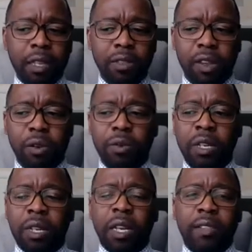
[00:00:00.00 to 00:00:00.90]
So
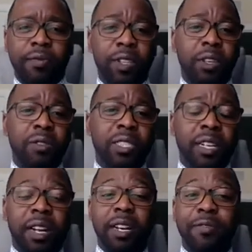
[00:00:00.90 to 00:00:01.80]
for those
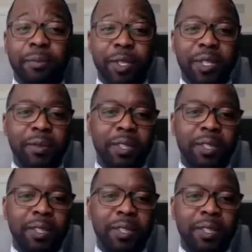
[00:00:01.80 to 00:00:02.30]
that are unfamiliar